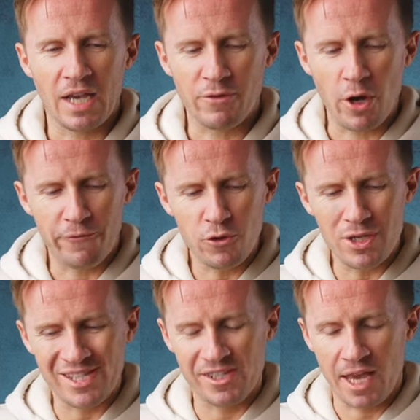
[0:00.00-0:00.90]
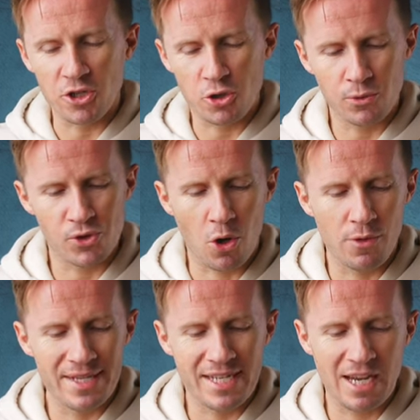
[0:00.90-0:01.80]
I've got a few essentials
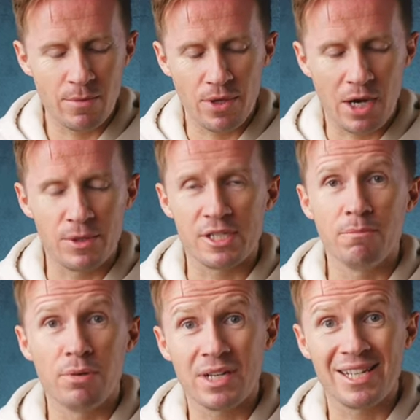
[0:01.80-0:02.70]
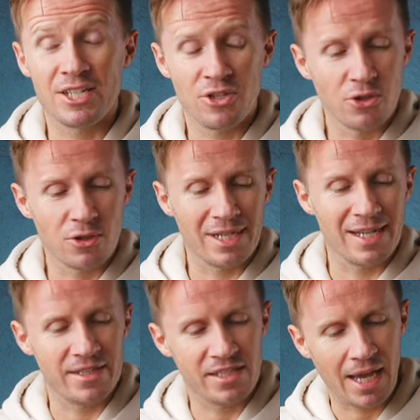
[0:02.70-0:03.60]
on the table that I want to bring to your
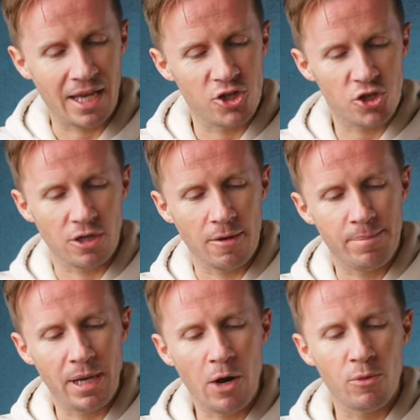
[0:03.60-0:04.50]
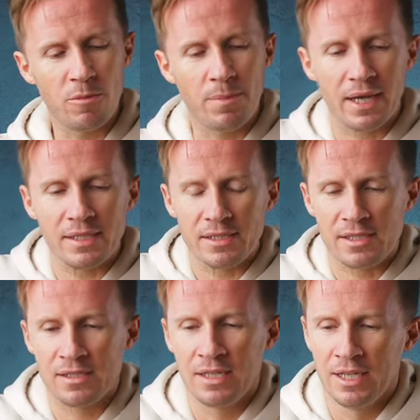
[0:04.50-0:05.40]
attention. Power
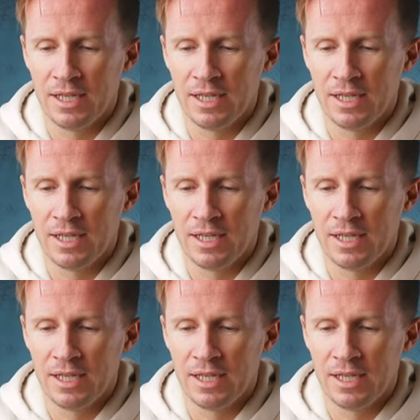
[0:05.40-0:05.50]
banks.